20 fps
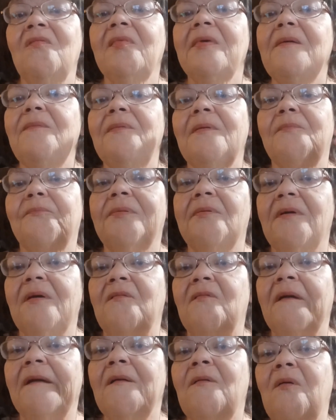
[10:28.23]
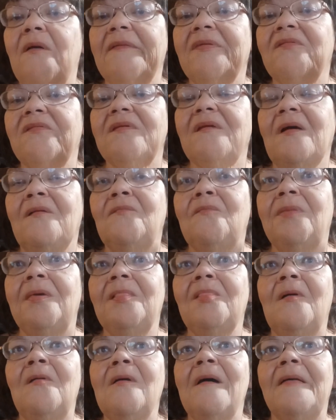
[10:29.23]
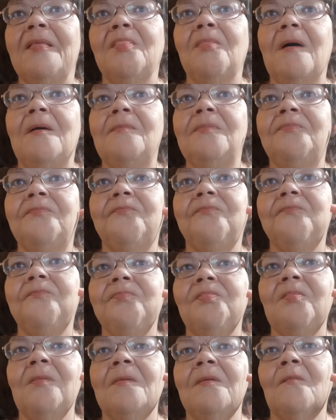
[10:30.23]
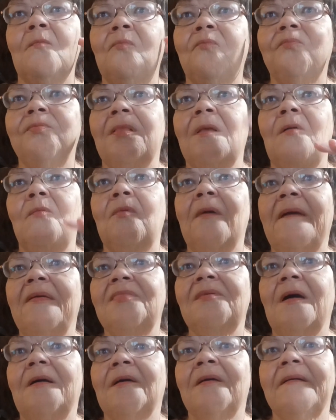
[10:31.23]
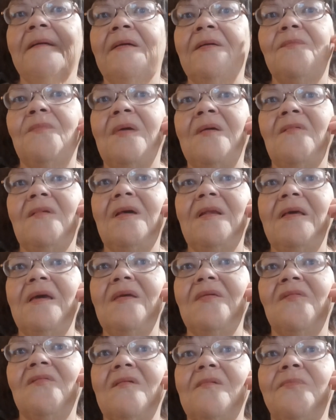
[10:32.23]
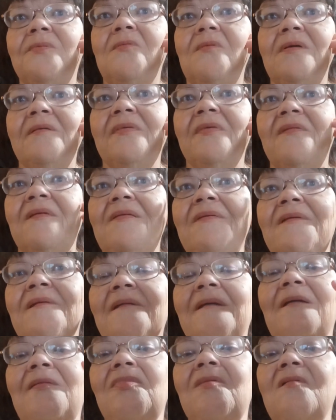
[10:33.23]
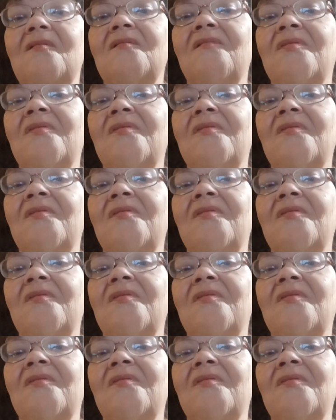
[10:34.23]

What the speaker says: Leave your prayer requests down below. I love the way that our community supports each other.